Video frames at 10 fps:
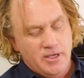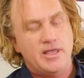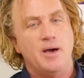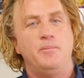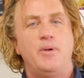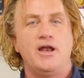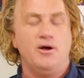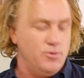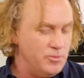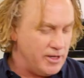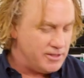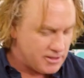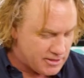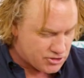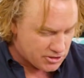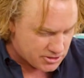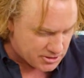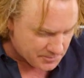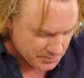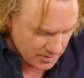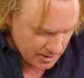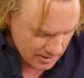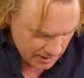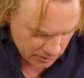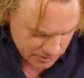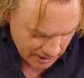me, that butter will be delicious. Little